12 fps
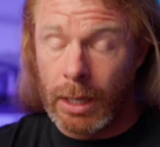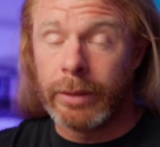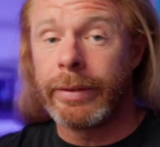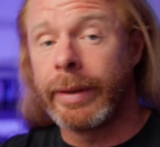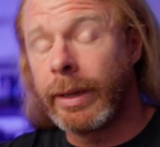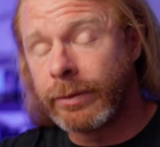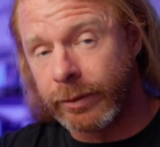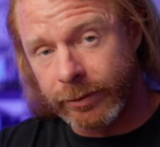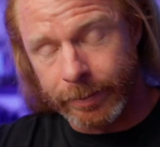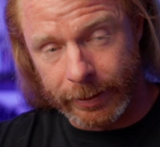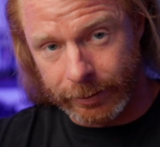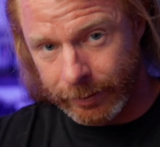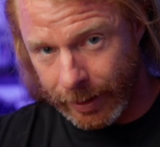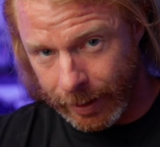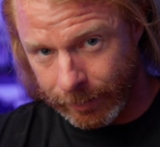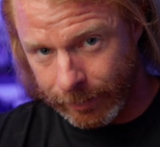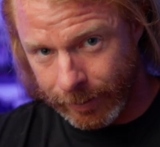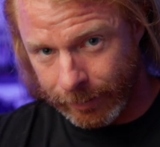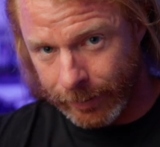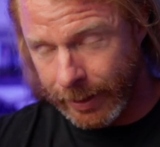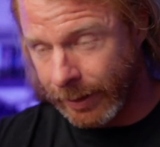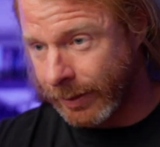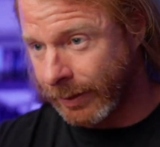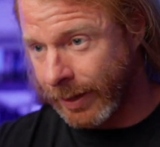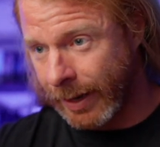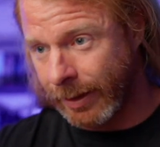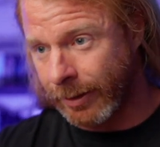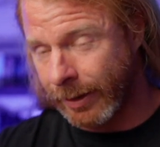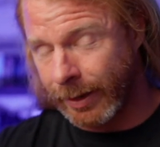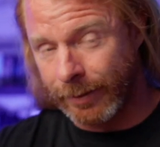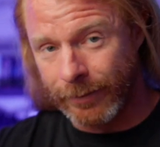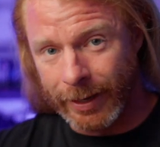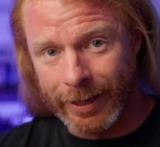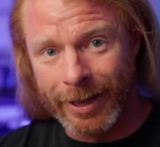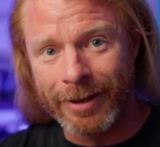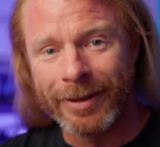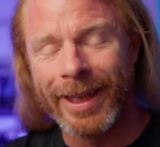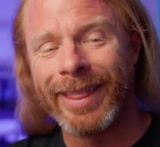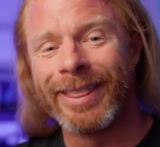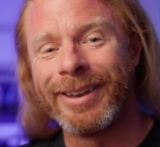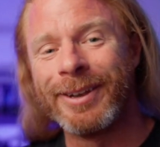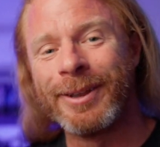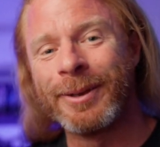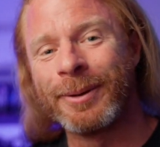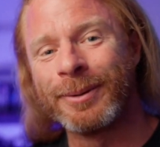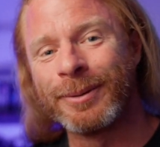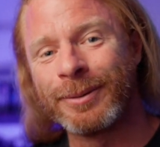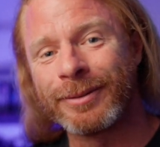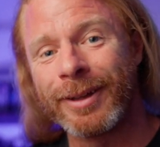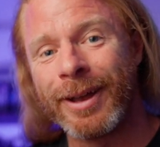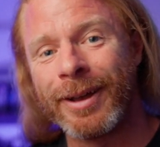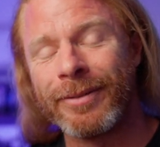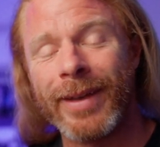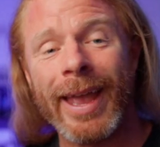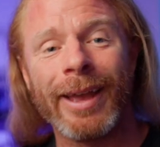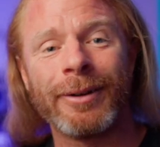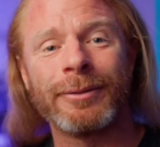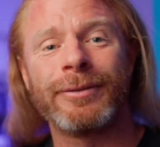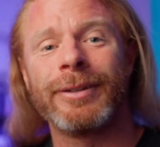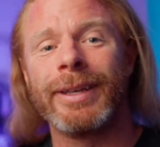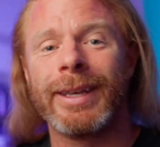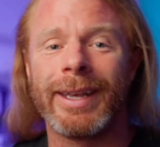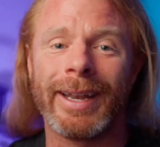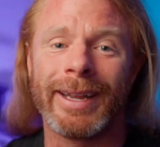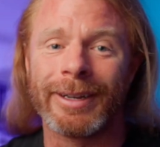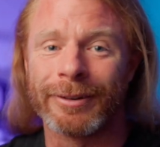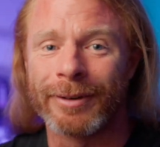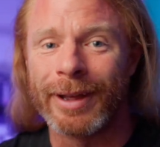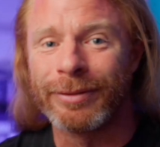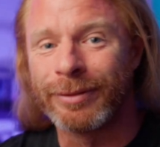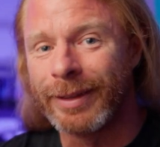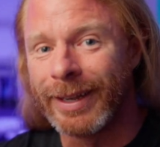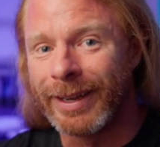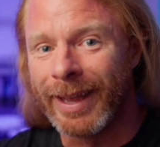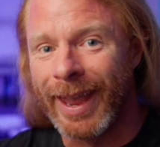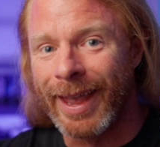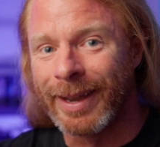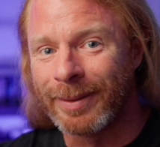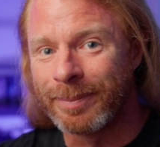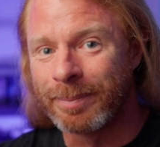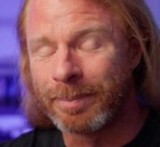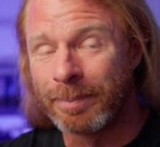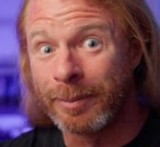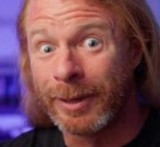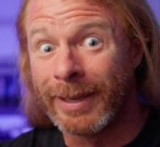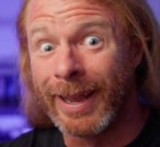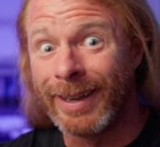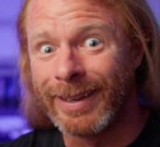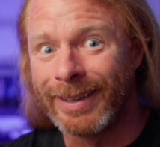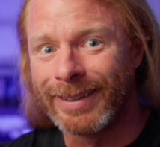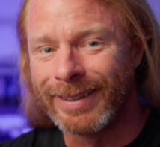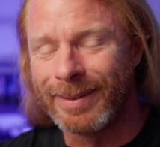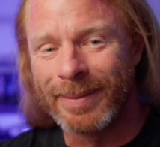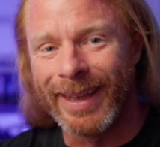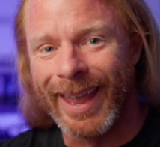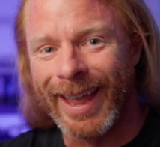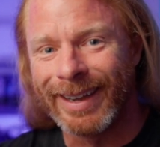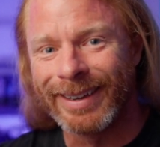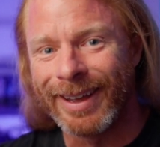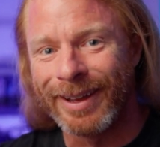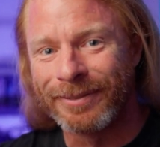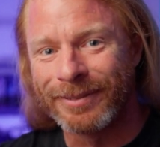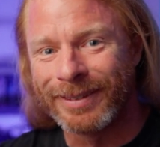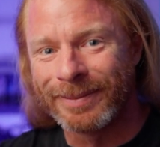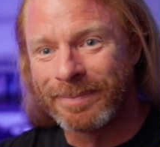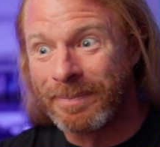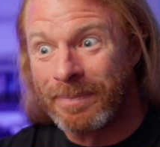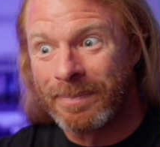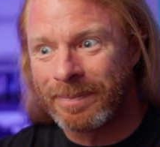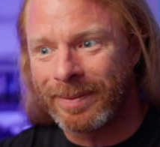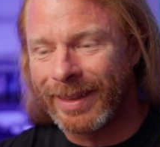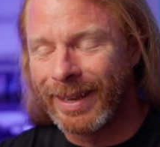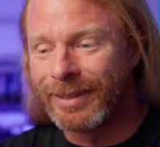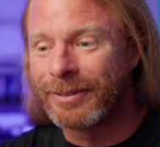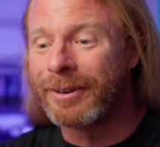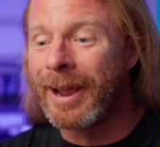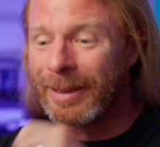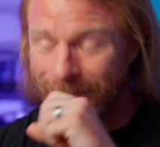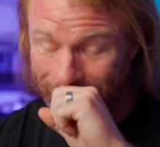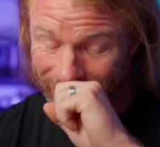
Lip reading: Today's a special day. We get to take a look at a video in the news of AOC getting arrested and pretending to be handcuffed. It's great.